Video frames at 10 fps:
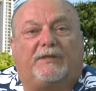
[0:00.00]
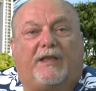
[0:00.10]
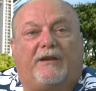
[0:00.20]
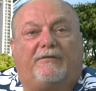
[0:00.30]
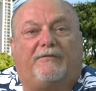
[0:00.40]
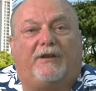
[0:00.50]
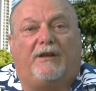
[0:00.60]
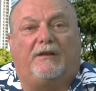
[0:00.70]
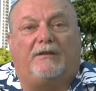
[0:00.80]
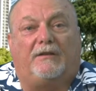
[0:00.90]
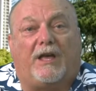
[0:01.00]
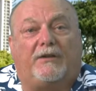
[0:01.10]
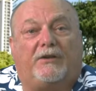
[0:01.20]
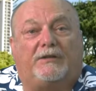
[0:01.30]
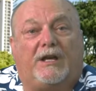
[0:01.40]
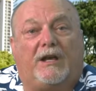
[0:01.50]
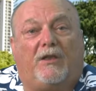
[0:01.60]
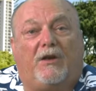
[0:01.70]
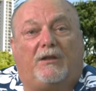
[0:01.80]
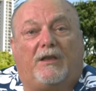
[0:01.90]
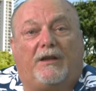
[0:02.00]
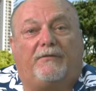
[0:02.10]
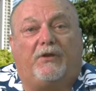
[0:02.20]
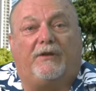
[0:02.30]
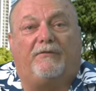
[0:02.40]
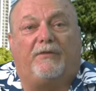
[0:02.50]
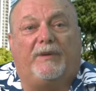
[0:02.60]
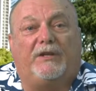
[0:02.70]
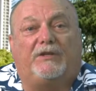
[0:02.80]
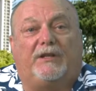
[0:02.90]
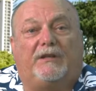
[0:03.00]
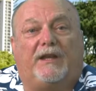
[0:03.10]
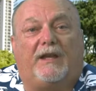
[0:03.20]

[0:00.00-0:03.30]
a lot of good dialogue, a lot of good information.